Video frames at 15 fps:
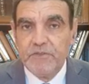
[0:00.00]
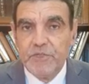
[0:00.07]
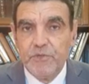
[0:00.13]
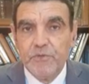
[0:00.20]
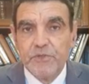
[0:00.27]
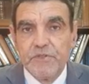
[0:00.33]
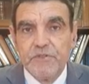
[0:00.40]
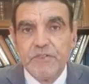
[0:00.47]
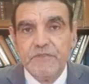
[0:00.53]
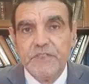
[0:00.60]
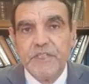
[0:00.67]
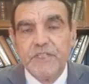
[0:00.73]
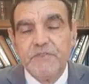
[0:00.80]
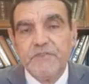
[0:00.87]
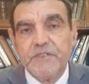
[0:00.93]
the use of
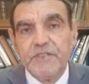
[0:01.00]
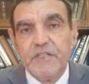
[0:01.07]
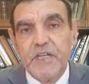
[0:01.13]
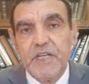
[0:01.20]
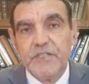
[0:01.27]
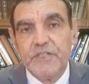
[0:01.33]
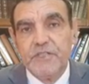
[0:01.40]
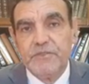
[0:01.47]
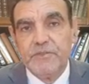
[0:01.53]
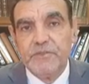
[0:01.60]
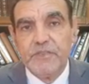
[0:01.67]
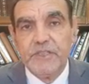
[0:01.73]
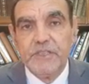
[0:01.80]
these fertilizers